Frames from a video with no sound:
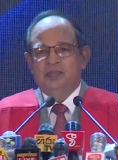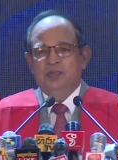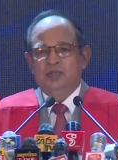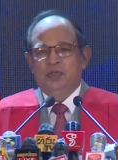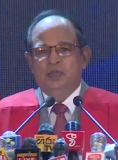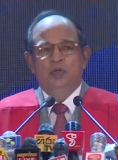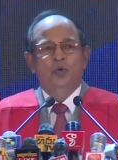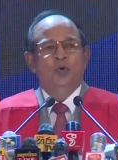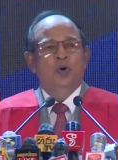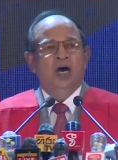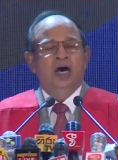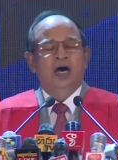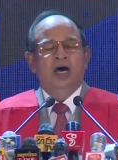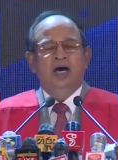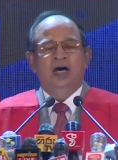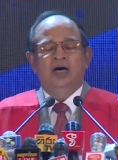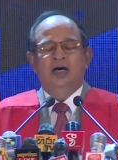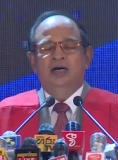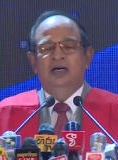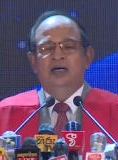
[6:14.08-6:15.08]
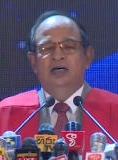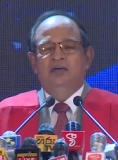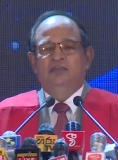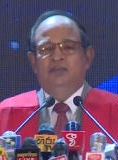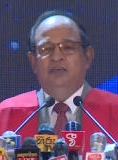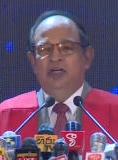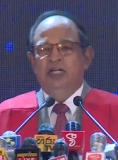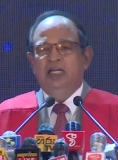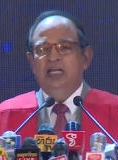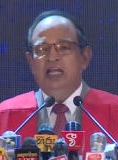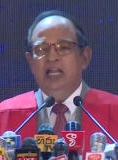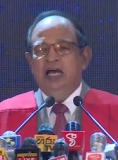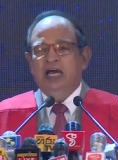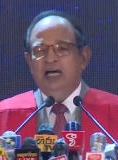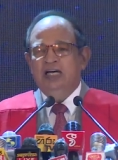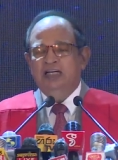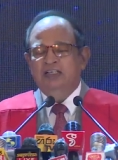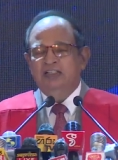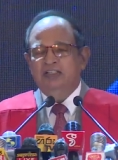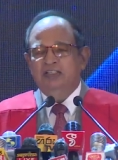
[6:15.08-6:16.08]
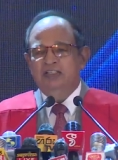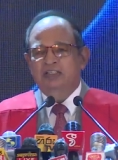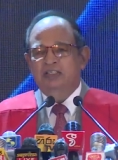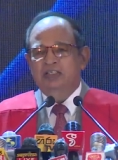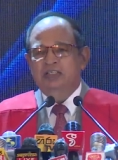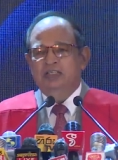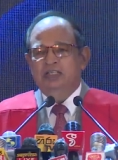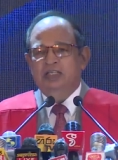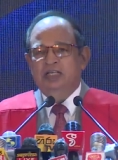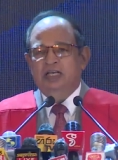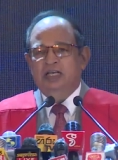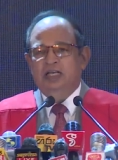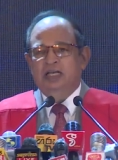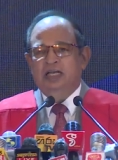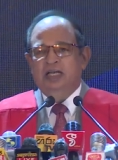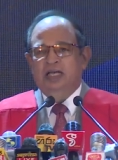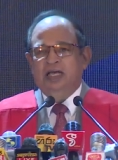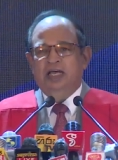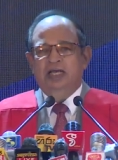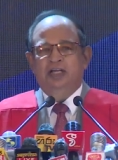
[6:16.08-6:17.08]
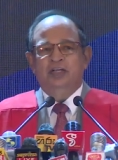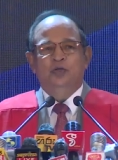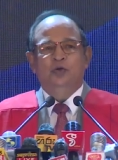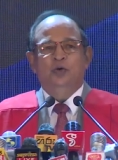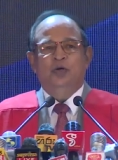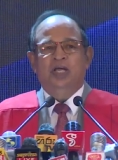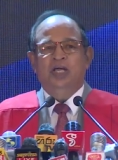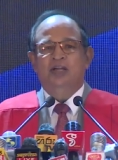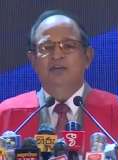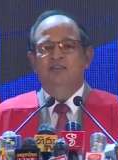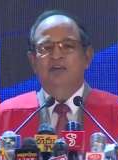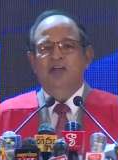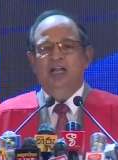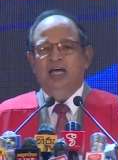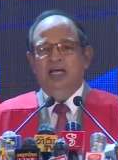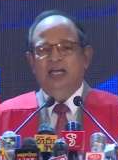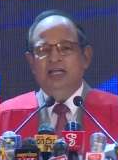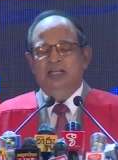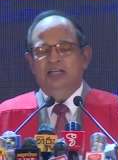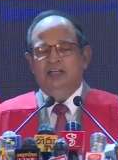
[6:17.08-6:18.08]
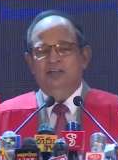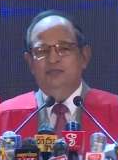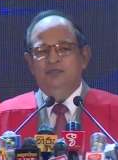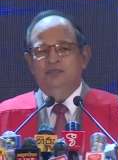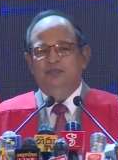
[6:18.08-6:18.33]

you are freelance and you can fly